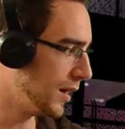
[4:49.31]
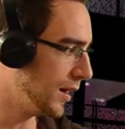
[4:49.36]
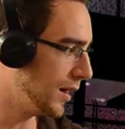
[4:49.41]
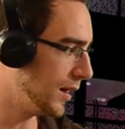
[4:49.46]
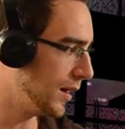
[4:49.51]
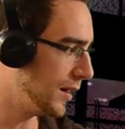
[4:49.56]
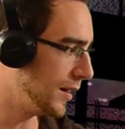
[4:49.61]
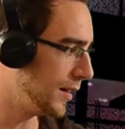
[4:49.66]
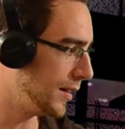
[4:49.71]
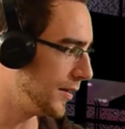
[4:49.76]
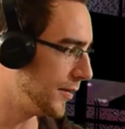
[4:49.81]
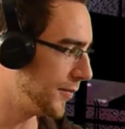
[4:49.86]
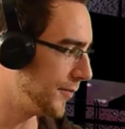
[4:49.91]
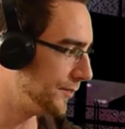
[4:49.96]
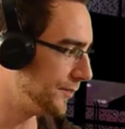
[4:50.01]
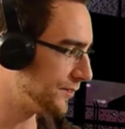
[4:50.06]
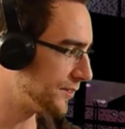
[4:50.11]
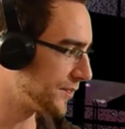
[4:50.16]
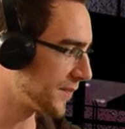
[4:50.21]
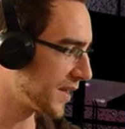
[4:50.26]

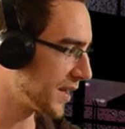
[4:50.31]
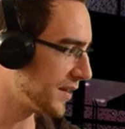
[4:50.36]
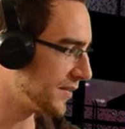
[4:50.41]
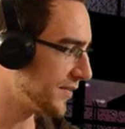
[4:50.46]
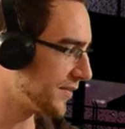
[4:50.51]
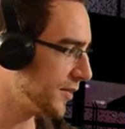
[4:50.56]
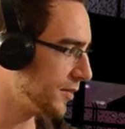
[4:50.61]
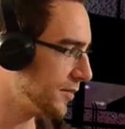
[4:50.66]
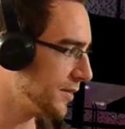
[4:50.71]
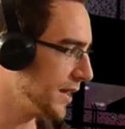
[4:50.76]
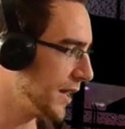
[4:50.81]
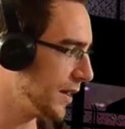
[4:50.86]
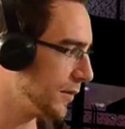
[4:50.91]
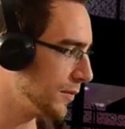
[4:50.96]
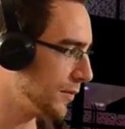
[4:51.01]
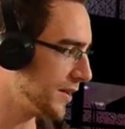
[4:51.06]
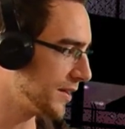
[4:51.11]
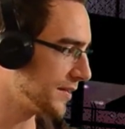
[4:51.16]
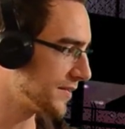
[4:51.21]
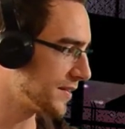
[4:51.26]
So yeah,
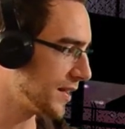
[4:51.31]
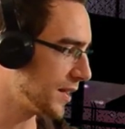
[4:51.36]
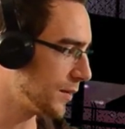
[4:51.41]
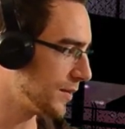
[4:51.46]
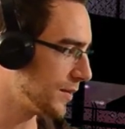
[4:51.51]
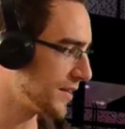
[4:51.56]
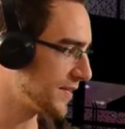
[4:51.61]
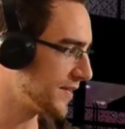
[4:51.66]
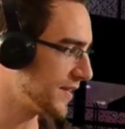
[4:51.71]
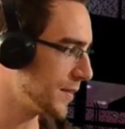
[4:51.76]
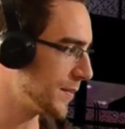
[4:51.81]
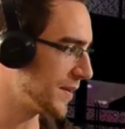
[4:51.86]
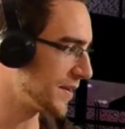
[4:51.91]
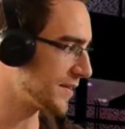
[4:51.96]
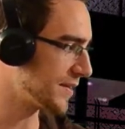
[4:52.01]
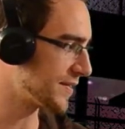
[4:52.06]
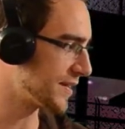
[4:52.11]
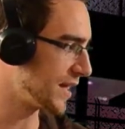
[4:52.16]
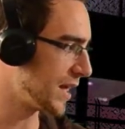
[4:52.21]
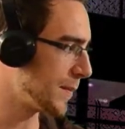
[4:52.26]
what else did I want to say about
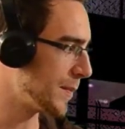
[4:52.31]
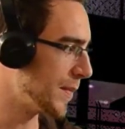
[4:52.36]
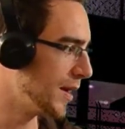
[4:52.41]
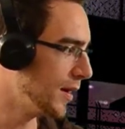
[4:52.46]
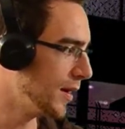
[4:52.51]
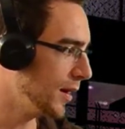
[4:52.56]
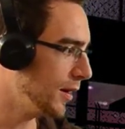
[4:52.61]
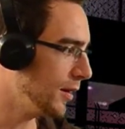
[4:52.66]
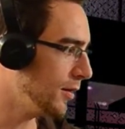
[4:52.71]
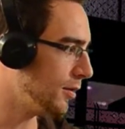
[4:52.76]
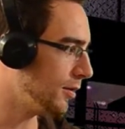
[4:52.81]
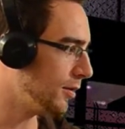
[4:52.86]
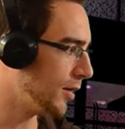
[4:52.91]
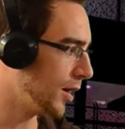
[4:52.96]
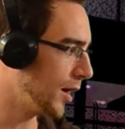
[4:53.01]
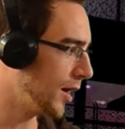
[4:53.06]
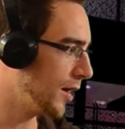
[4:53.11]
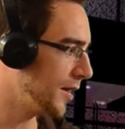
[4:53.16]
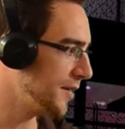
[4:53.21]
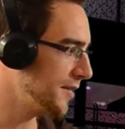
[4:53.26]
this game? Oh,
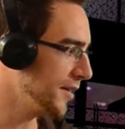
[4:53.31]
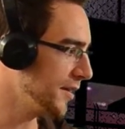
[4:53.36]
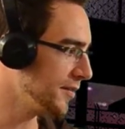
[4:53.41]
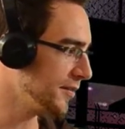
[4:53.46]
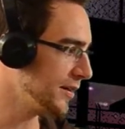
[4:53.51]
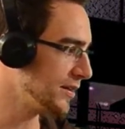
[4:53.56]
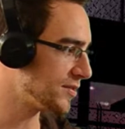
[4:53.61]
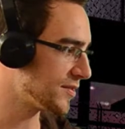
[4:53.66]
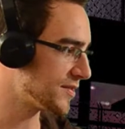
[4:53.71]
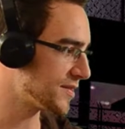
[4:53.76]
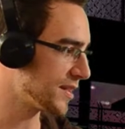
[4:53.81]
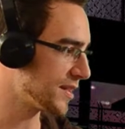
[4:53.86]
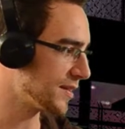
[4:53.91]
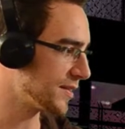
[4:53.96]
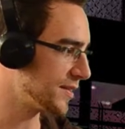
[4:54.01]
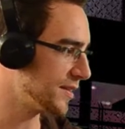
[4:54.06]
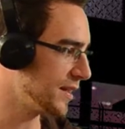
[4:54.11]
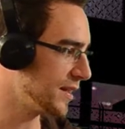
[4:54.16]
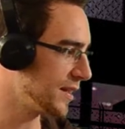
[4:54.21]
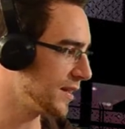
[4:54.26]
another interesting
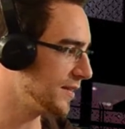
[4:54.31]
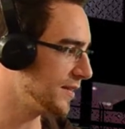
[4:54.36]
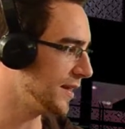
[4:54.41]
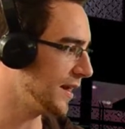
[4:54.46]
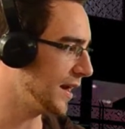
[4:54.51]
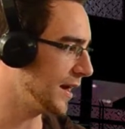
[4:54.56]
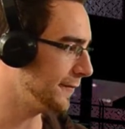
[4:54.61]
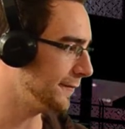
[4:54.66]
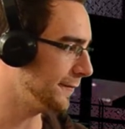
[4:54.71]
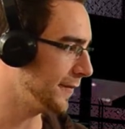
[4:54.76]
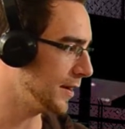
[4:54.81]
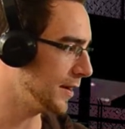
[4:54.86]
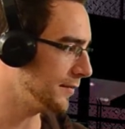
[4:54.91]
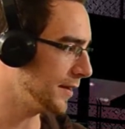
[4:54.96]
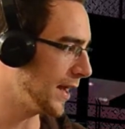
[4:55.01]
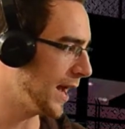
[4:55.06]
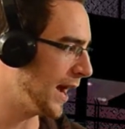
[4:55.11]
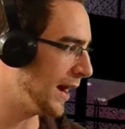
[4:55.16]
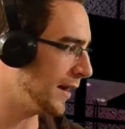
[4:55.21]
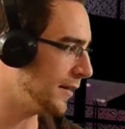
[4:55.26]
thing that I found
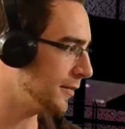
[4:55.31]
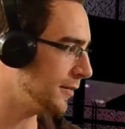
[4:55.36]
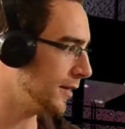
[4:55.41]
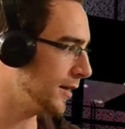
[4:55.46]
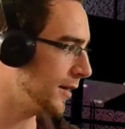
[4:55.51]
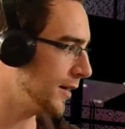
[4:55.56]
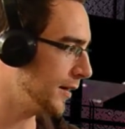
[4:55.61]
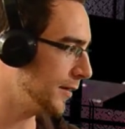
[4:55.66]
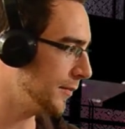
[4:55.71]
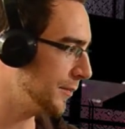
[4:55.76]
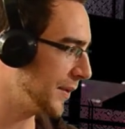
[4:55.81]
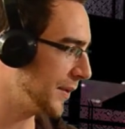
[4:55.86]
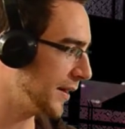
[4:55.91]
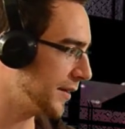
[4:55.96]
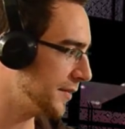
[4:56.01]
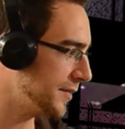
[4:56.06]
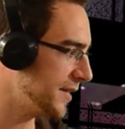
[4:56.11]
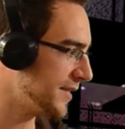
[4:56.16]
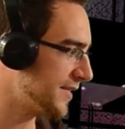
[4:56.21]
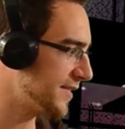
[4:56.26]
out
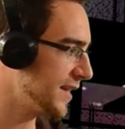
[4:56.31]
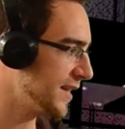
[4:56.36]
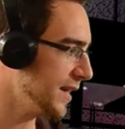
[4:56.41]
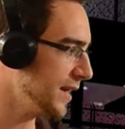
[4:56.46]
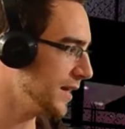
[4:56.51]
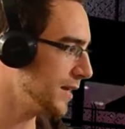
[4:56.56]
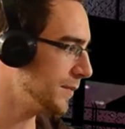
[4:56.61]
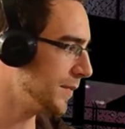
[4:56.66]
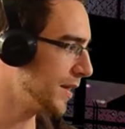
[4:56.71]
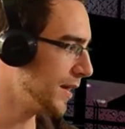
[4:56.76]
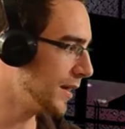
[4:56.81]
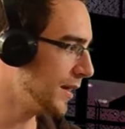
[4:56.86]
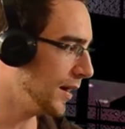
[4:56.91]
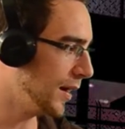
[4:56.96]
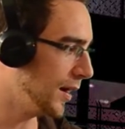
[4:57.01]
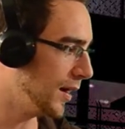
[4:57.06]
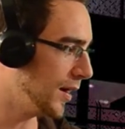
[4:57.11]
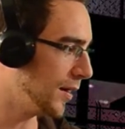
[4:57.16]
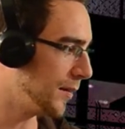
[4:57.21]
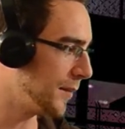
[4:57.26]
about this game
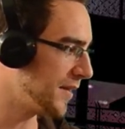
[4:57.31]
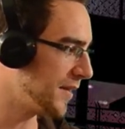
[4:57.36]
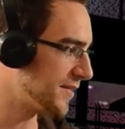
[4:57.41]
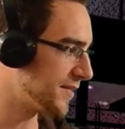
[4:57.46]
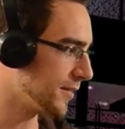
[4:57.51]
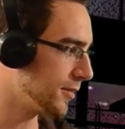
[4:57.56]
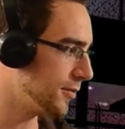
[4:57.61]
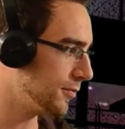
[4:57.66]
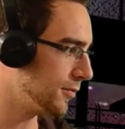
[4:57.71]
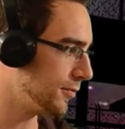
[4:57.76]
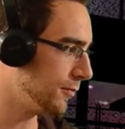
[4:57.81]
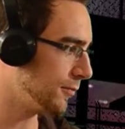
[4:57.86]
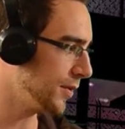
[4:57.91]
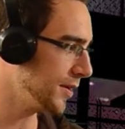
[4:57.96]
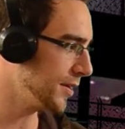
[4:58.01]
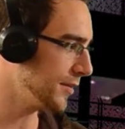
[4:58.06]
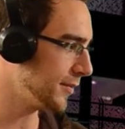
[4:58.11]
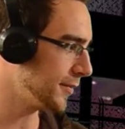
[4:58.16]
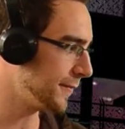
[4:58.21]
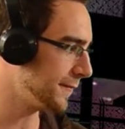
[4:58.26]
So one
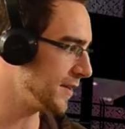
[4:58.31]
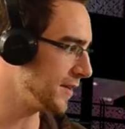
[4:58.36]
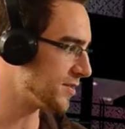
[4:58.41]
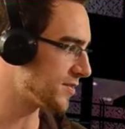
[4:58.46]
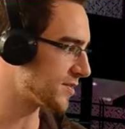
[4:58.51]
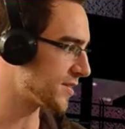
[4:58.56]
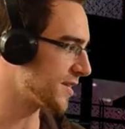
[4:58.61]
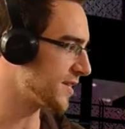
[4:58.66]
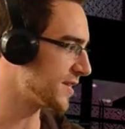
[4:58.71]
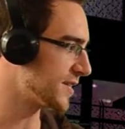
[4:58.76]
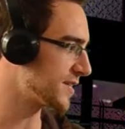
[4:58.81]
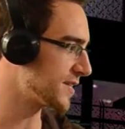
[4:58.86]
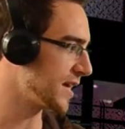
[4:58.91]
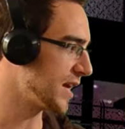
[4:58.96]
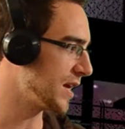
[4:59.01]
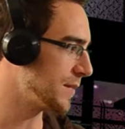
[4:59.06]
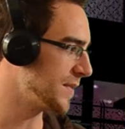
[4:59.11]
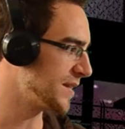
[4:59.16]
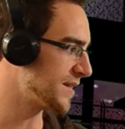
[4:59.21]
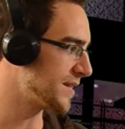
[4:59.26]
of the features of this
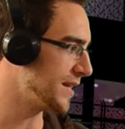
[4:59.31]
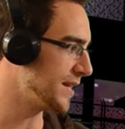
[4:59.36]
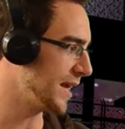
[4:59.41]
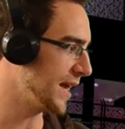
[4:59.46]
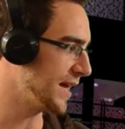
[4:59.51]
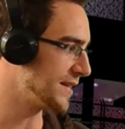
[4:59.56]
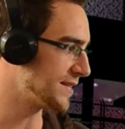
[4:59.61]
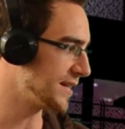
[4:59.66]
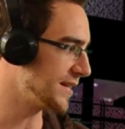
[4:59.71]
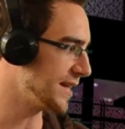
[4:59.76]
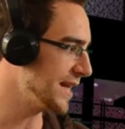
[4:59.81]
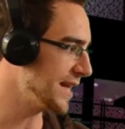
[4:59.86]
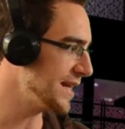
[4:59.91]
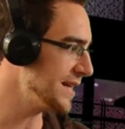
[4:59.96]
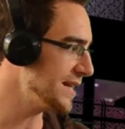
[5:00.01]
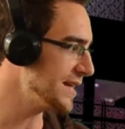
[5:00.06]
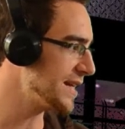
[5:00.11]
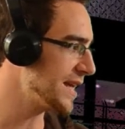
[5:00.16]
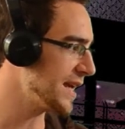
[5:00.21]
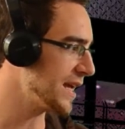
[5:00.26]
game is that it has an
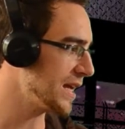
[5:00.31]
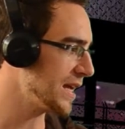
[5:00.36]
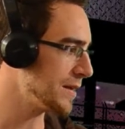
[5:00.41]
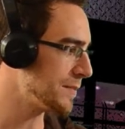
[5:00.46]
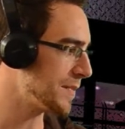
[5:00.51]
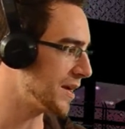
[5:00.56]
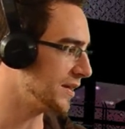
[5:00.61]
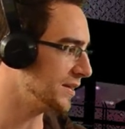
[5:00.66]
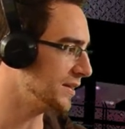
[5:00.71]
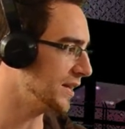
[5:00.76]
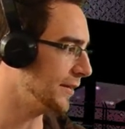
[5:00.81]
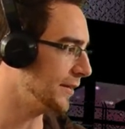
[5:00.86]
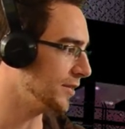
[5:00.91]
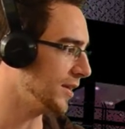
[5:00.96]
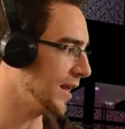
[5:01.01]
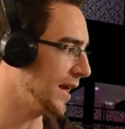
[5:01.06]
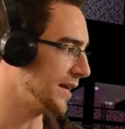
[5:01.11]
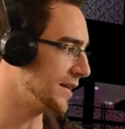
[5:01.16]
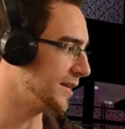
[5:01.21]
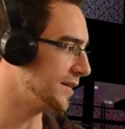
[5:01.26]
in-game level
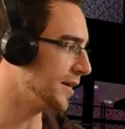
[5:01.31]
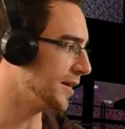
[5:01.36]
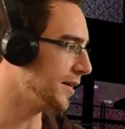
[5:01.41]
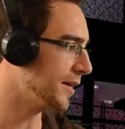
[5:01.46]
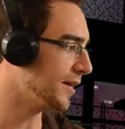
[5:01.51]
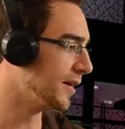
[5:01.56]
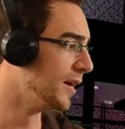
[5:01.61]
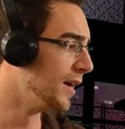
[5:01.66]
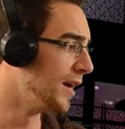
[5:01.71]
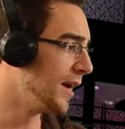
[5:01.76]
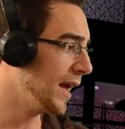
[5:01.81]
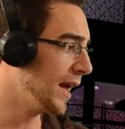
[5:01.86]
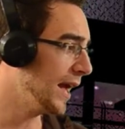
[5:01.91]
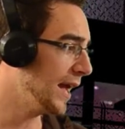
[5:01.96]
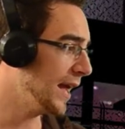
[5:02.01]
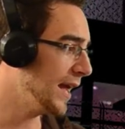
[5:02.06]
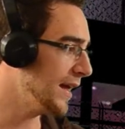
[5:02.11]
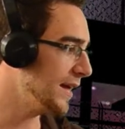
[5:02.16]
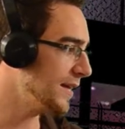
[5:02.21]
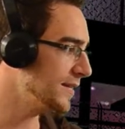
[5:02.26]
editor,
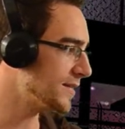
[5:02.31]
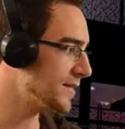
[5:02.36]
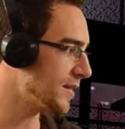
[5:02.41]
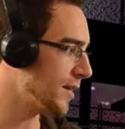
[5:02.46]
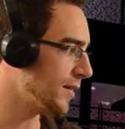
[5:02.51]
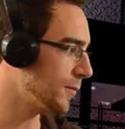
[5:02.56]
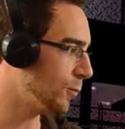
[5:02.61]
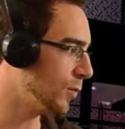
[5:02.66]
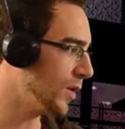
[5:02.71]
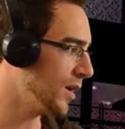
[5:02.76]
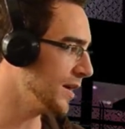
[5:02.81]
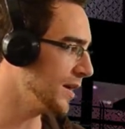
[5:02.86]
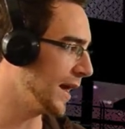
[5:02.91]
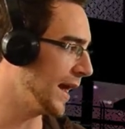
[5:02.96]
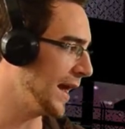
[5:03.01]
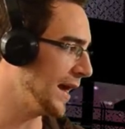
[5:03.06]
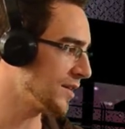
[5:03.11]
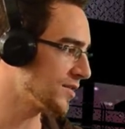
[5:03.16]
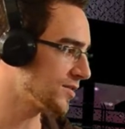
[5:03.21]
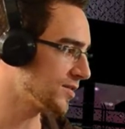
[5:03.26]
and what
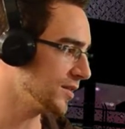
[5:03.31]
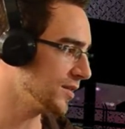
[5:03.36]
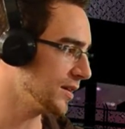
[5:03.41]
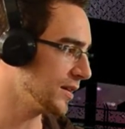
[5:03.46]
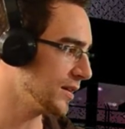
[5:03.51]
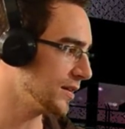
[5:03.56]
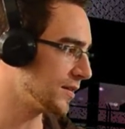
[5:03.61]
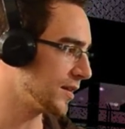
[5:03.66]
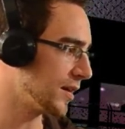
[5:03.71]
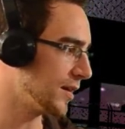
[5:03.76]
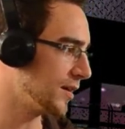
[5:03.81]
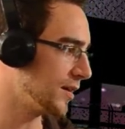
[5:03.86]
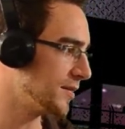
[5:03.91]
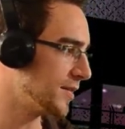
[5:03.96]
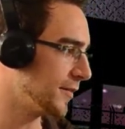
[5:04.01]
actually the